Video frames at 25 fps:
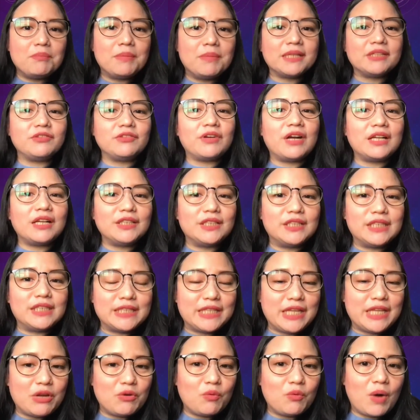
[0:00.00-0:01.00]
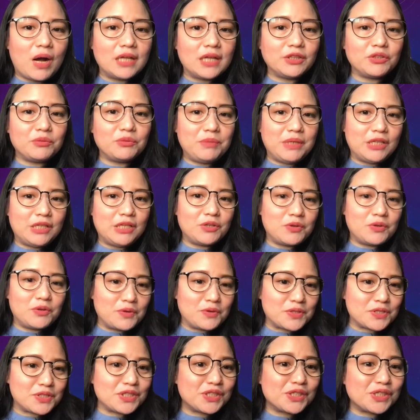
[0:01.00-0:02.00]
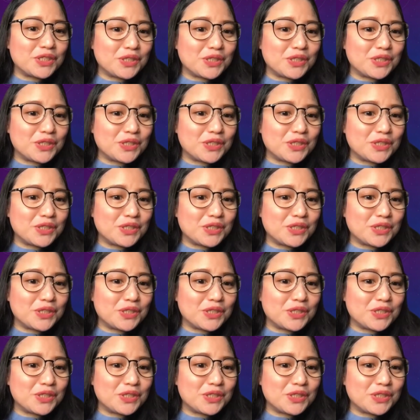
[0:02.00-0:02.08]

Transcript: but rather they want to be coached.